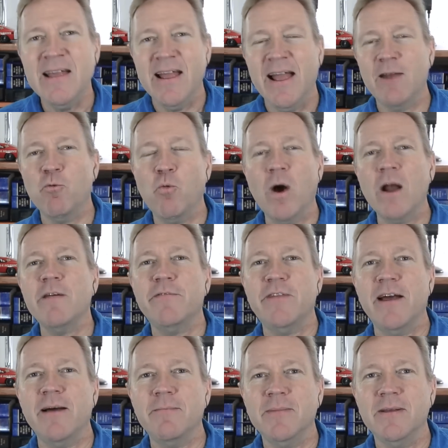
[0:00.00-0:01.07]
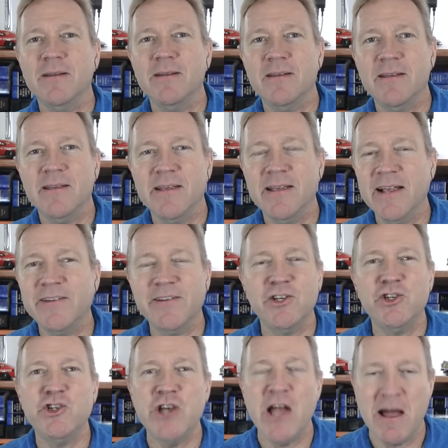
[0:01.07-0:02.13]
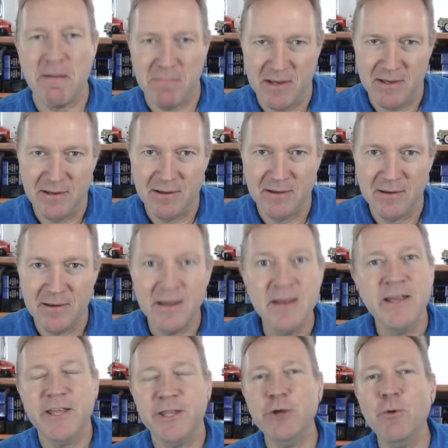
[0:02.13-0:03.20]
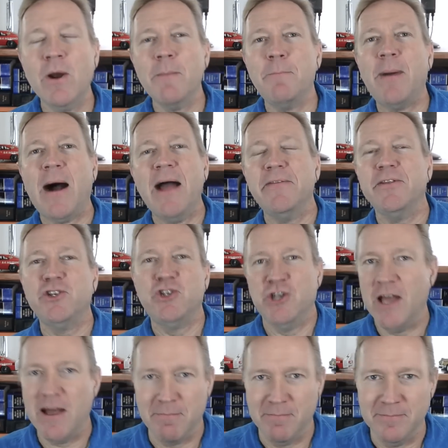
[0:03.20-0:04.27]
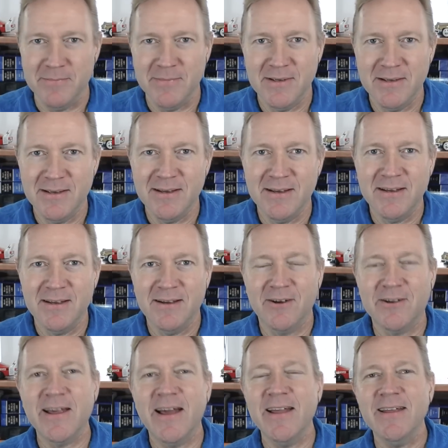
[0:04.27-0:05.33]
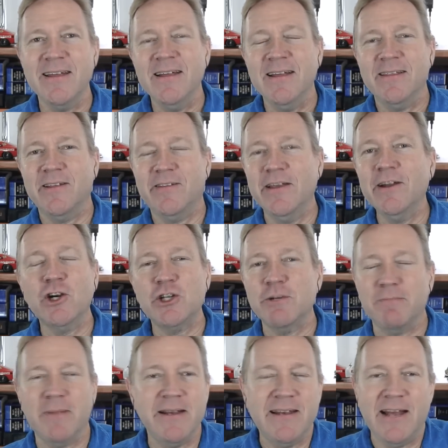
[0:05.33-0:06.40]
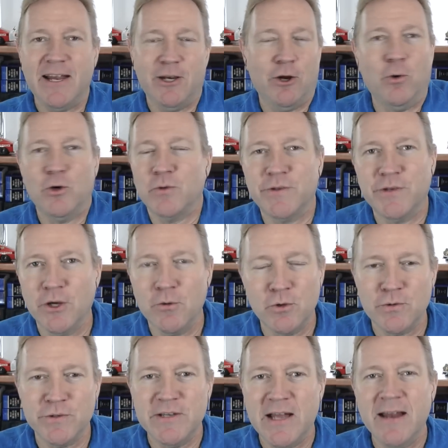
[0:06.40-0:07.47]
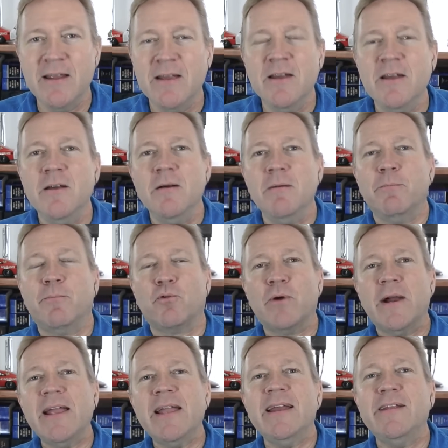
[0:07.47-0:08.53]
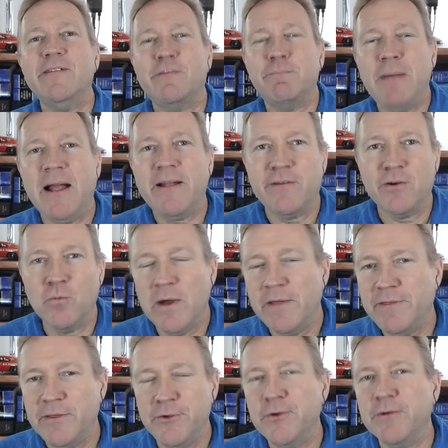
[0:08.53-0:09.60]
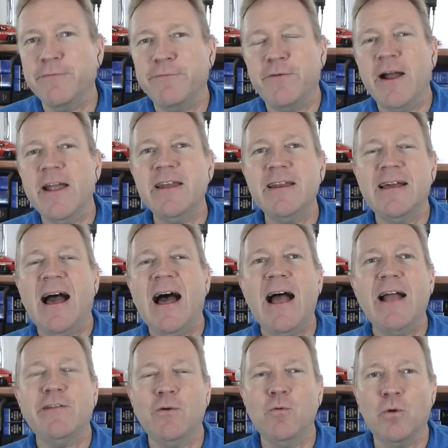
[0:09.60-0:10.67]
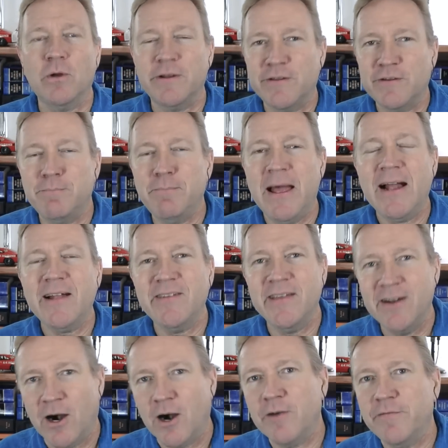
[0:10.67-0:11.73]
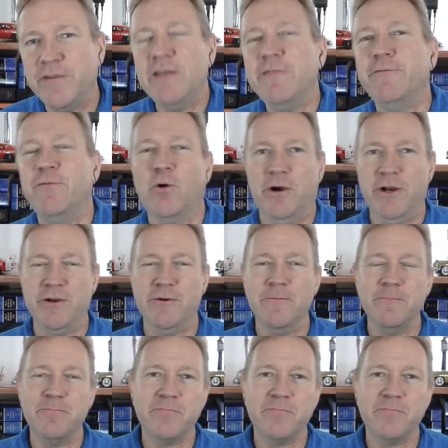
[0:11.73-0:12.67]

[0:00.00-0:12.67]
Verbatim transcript: And one of them is a gem. You want to buy the gem, okay? The dealership might not know which one's good, which one's not Bring an inspector with you. You can find guys who will inspect an RV for you